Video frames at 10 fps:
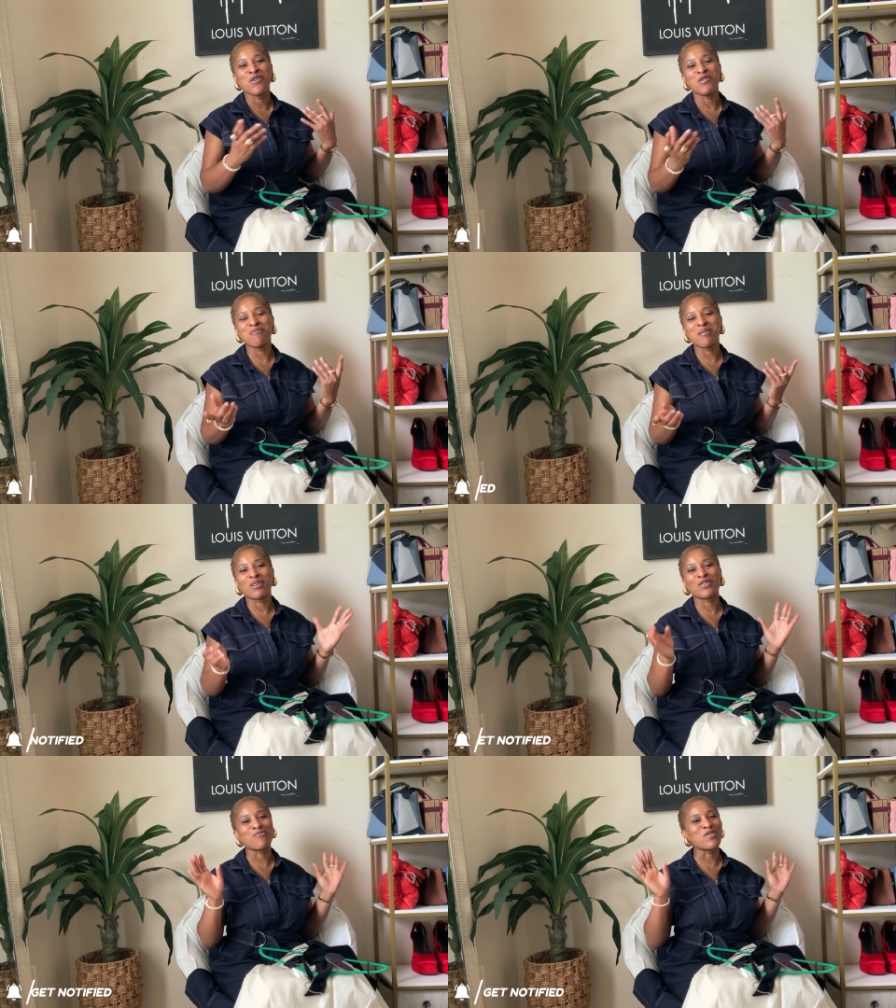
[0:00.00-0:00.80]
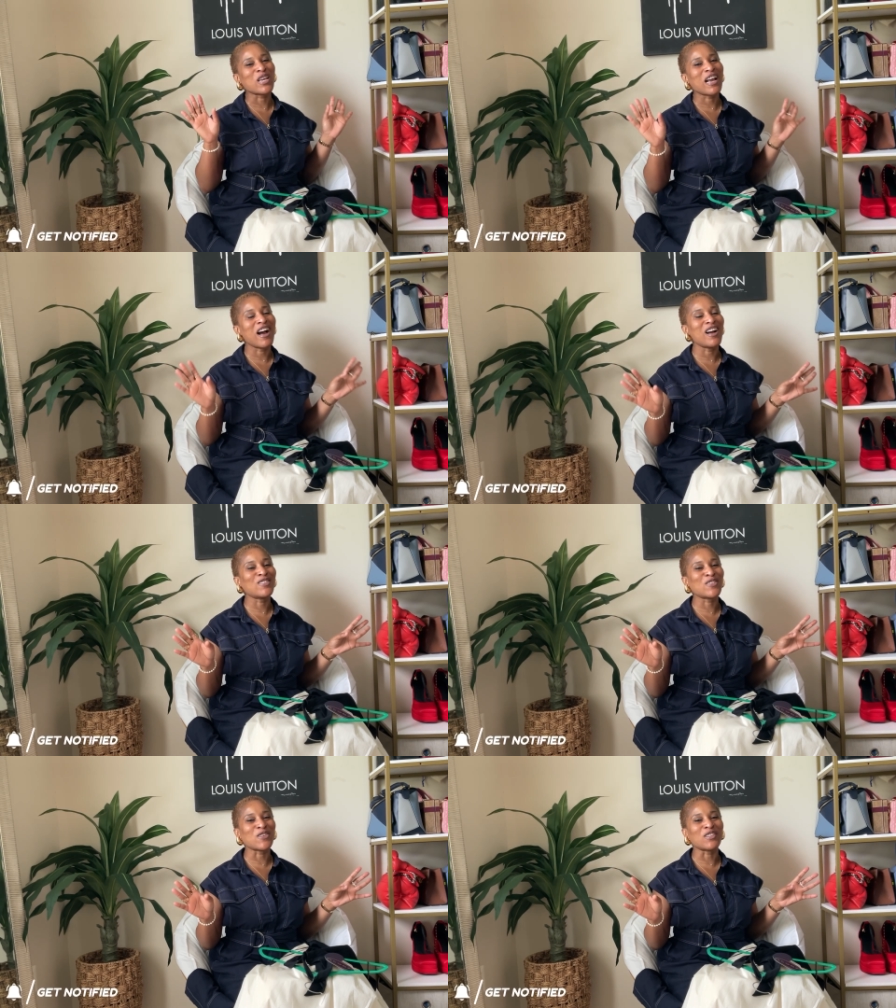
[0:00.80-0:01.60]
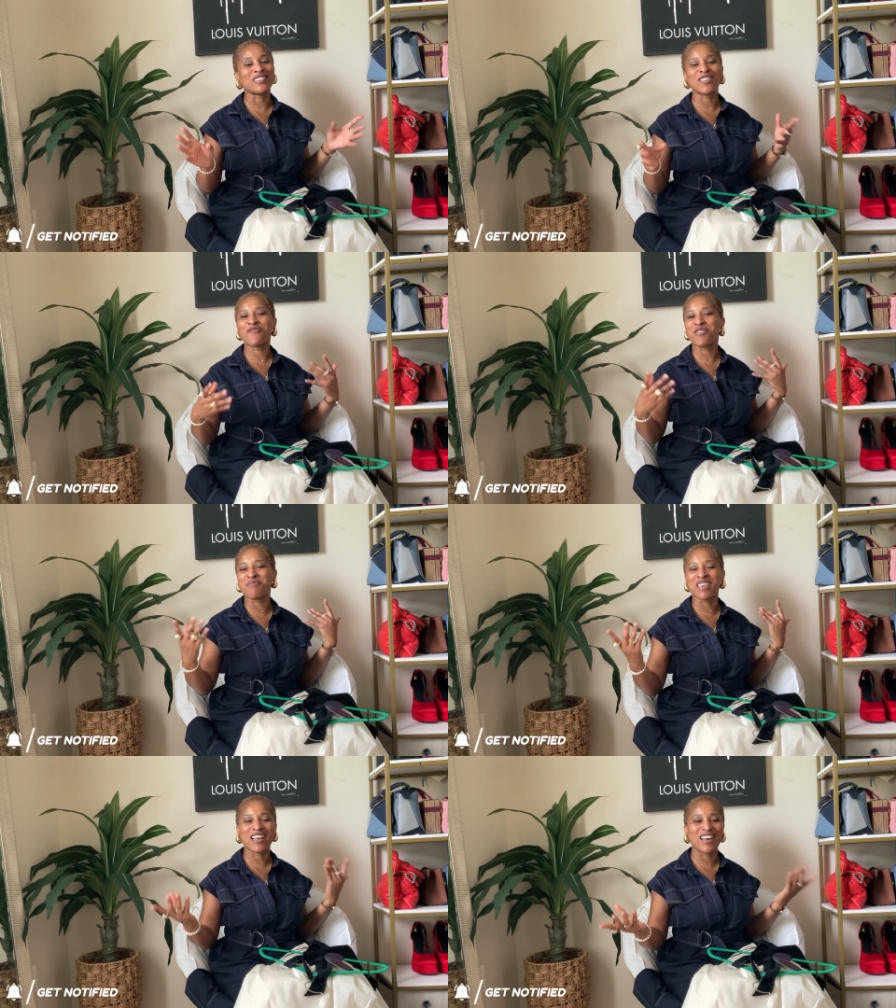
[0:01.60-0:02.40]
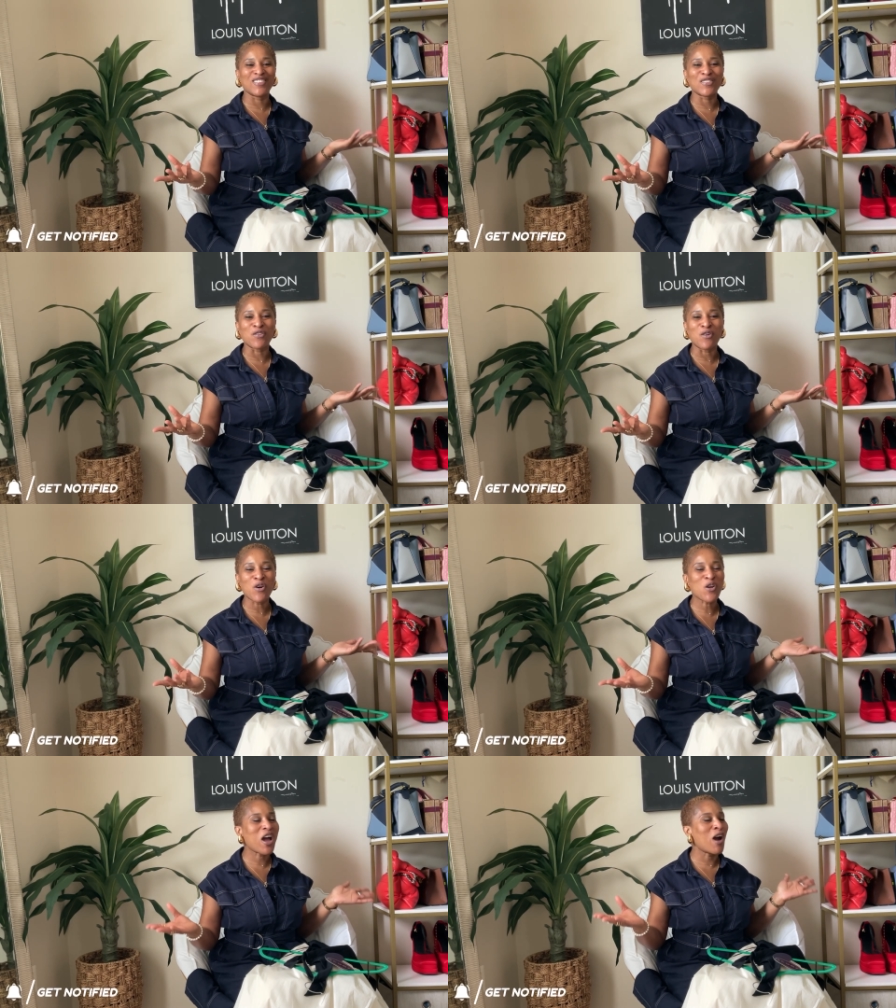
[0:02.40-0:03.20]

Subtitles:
Remember to be kind to yourself and be kind to others.